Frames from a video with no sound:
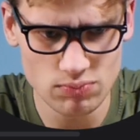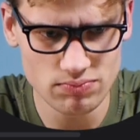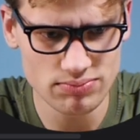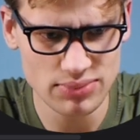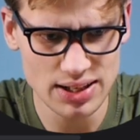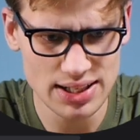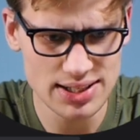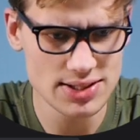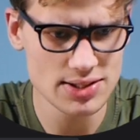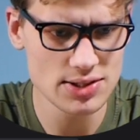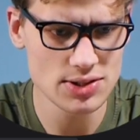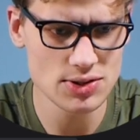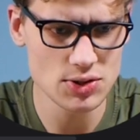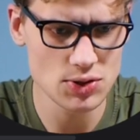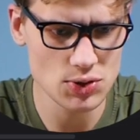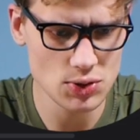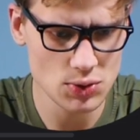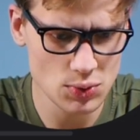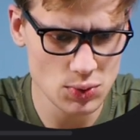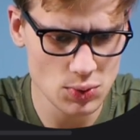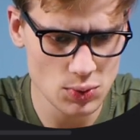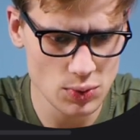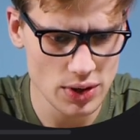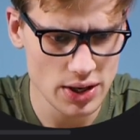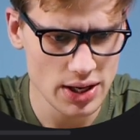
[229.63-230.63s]
let's
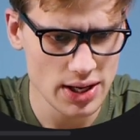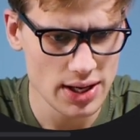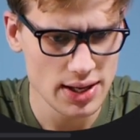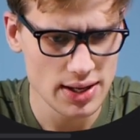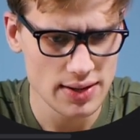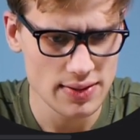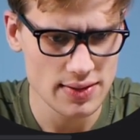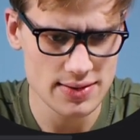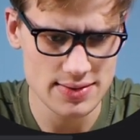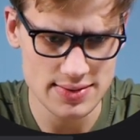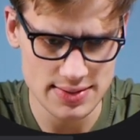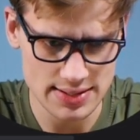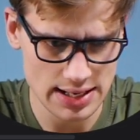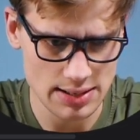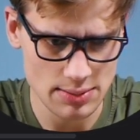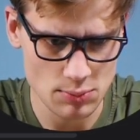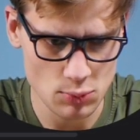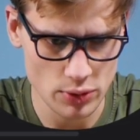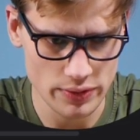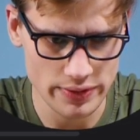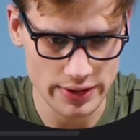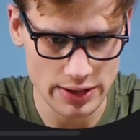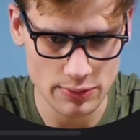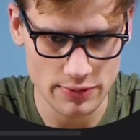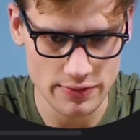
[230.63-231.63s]
do the same
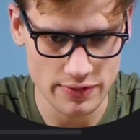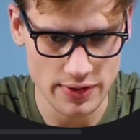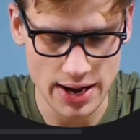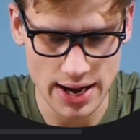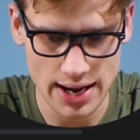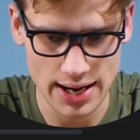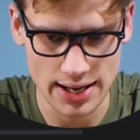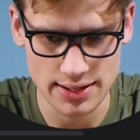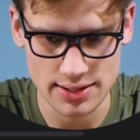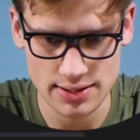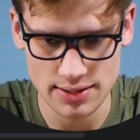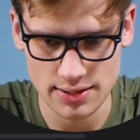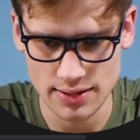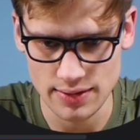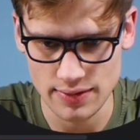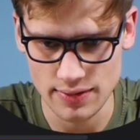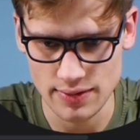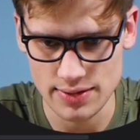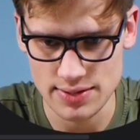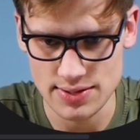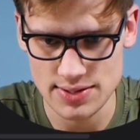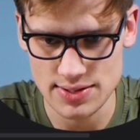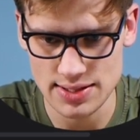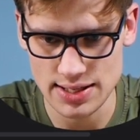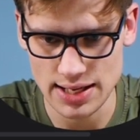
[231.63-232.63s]
one that we've had,
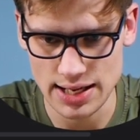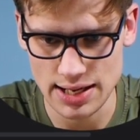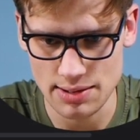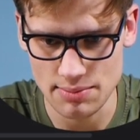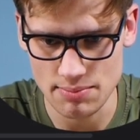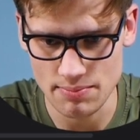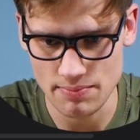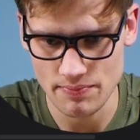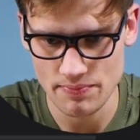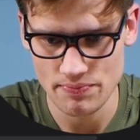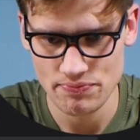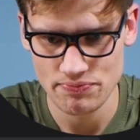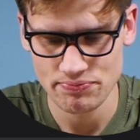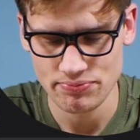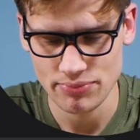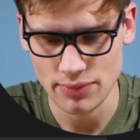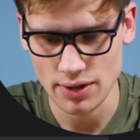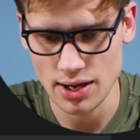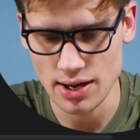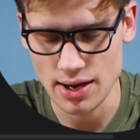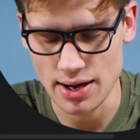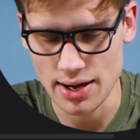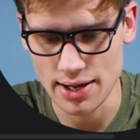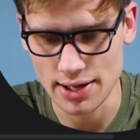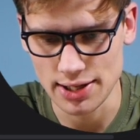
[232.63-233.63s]
the same
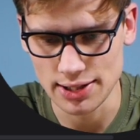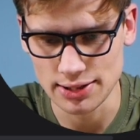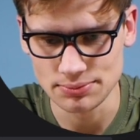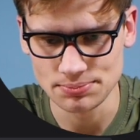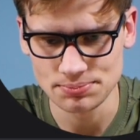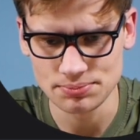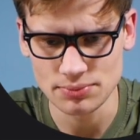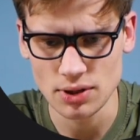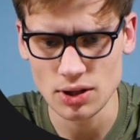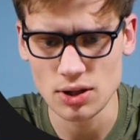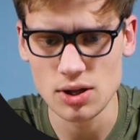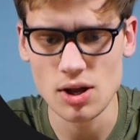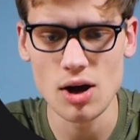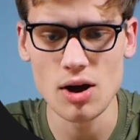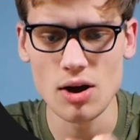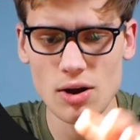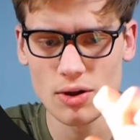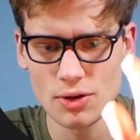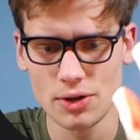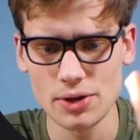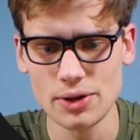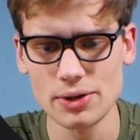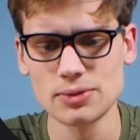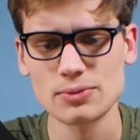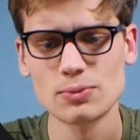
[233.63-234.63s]

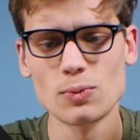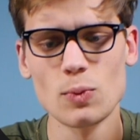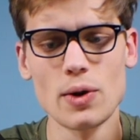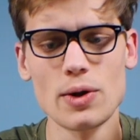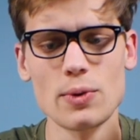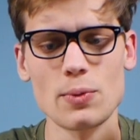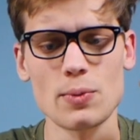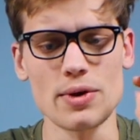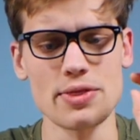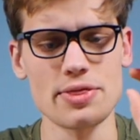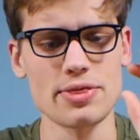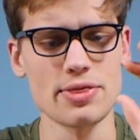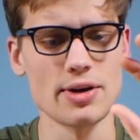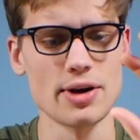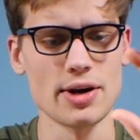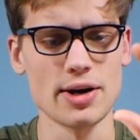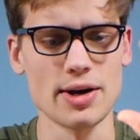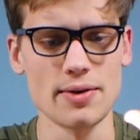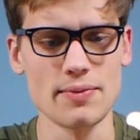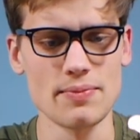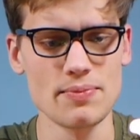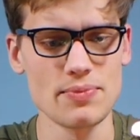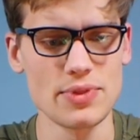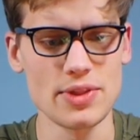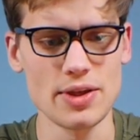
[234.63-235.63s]
log one with
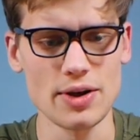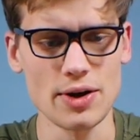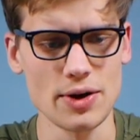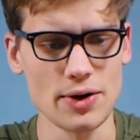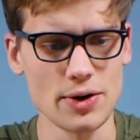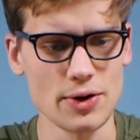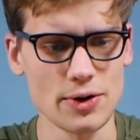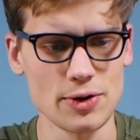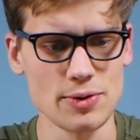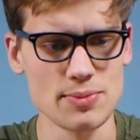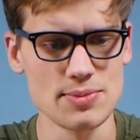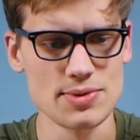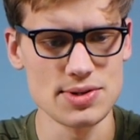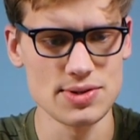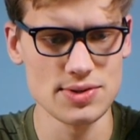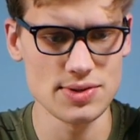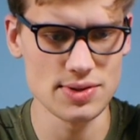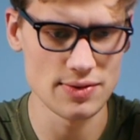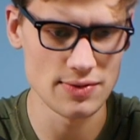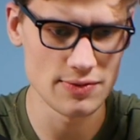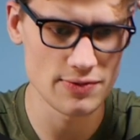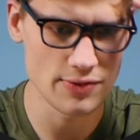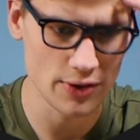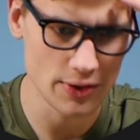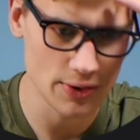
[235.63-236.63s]
the herbs
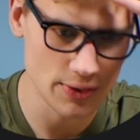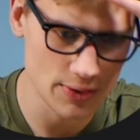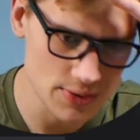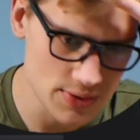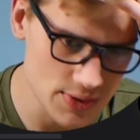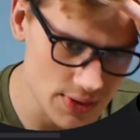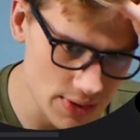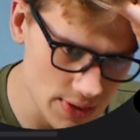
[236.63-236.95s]
and ferns